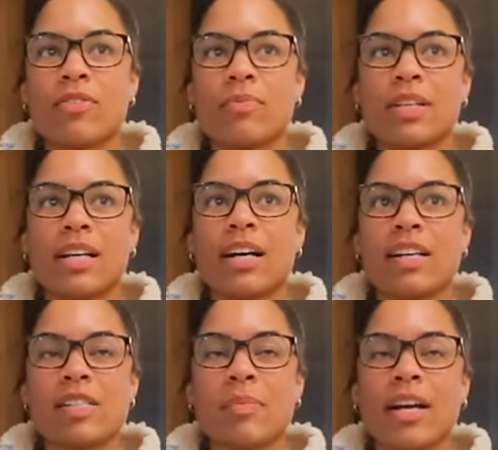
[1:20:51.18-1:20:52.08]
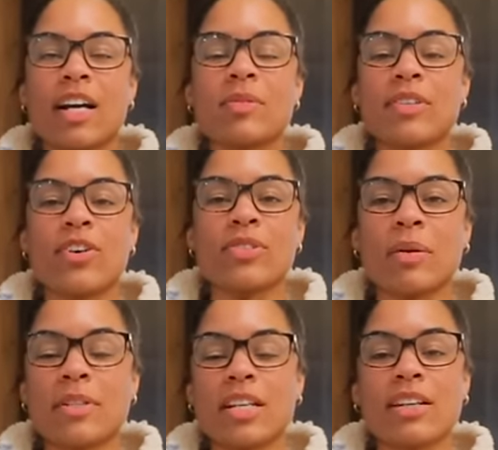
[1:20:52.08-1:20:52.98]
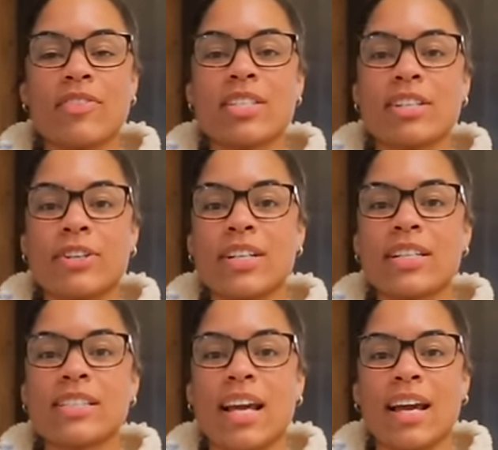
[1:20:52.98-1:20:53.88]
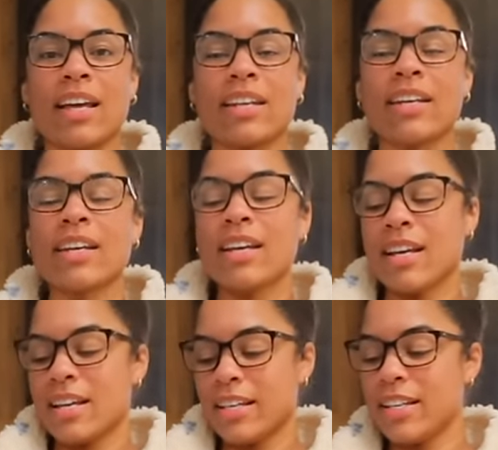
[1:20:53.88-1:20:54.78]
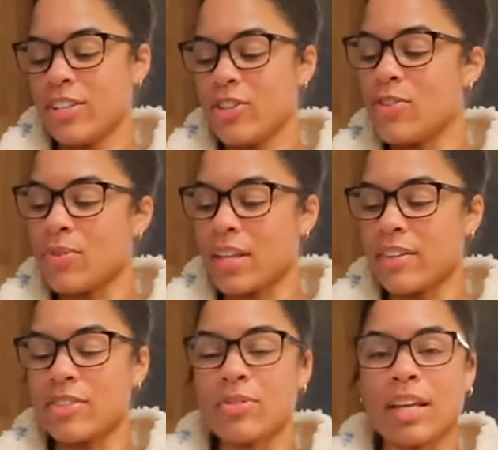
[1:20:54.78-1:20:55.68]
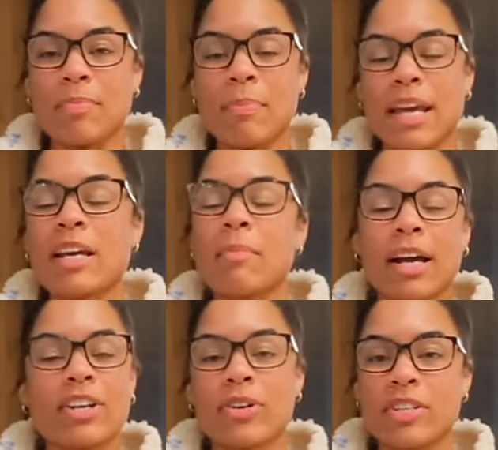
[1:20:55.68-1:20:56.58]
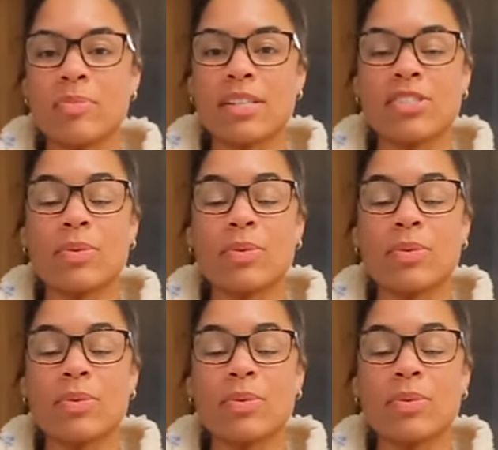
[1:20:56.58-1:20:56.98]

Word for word: because my husband knows how much I love the series and he knew that this would like make my Christmas.